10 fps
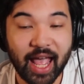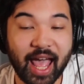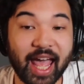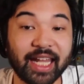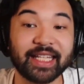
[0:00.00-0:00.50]

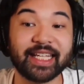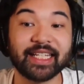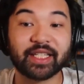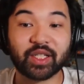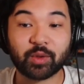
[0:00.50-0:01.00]
And the
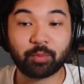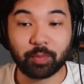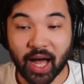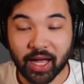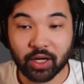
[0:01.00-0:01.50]

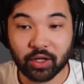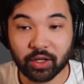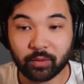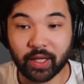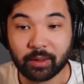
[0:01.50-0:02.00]
inspired,
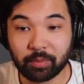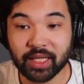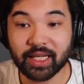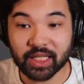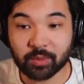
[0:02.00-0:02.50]
like
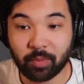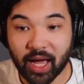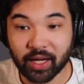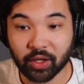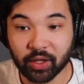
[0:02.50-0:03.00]
being
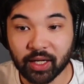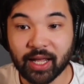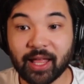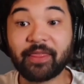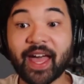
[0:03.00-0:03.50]
inspired,
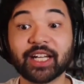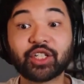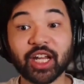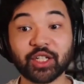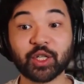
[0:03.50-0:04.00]
that
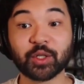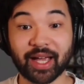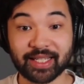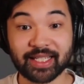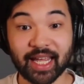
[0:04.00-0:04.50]
changes my
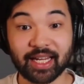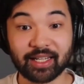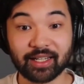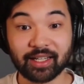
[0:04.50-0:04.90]
state.